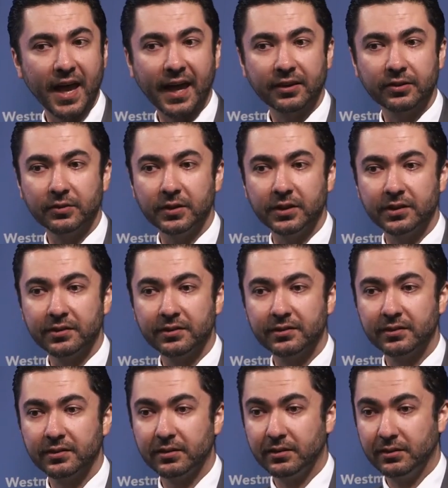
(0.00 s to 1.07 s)
back to
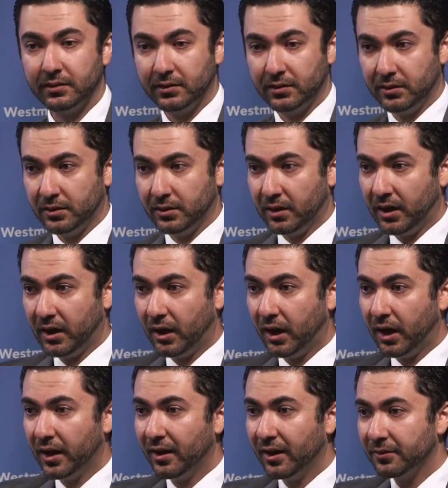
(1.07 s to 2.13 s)
its
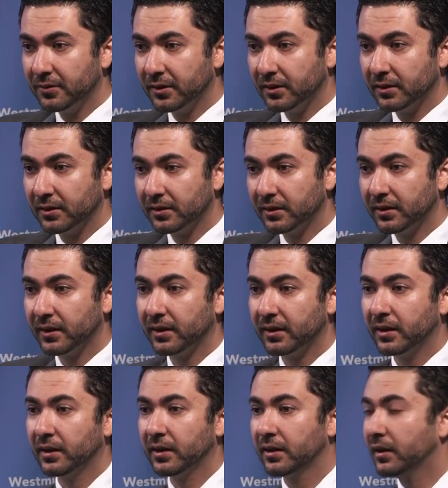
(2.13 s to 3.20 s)
high level
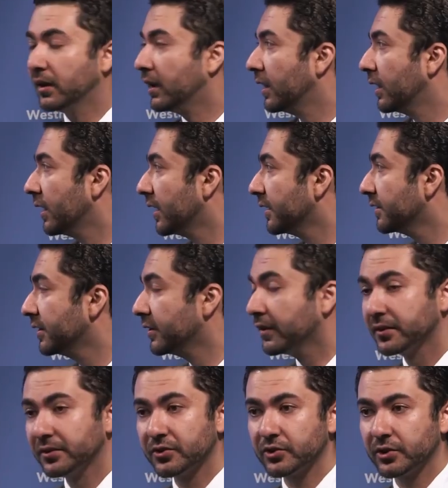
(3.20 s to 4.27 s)

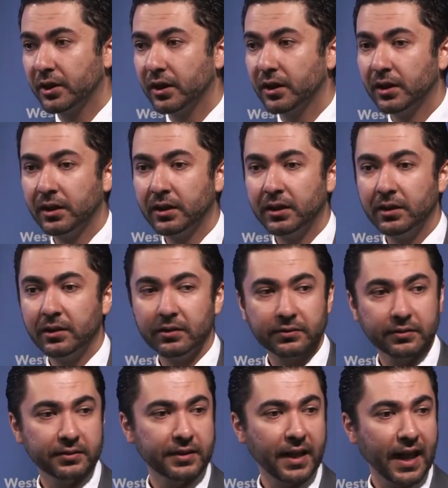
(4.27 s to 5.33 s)
during the Shah.
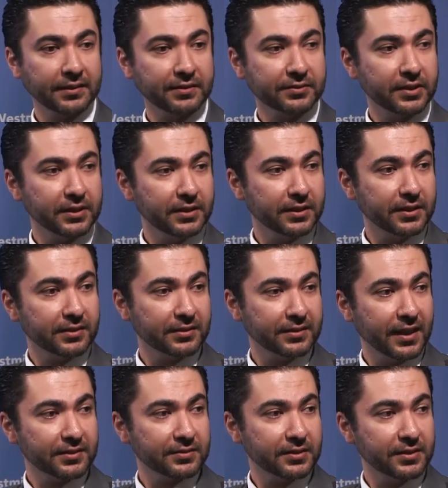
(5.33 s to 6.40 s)
So that
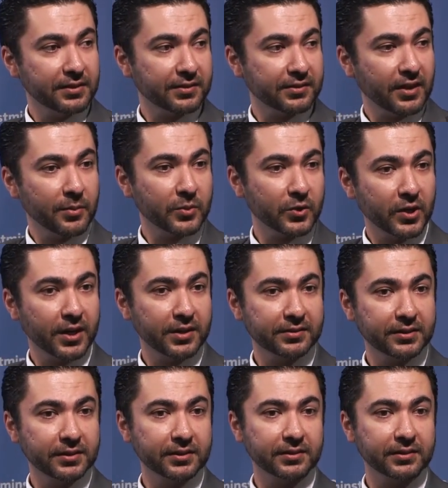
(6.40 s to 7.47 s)
really
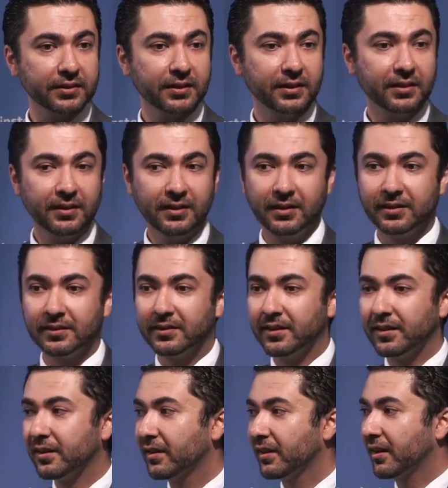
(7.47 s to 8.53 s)
summarizes
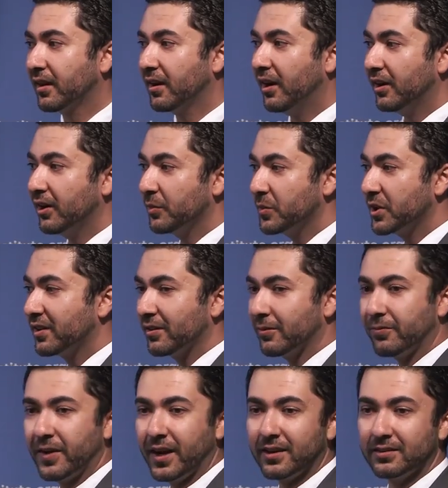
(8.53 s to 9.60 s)
the economic
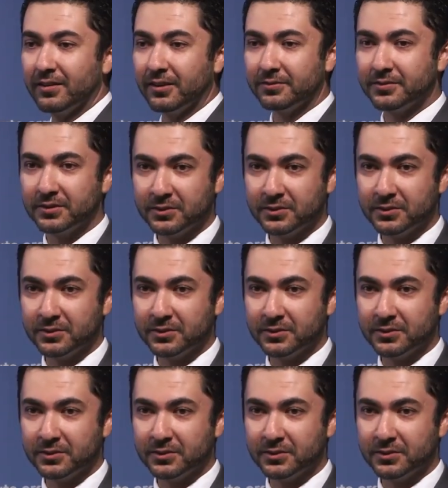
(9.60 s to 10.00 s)
effect of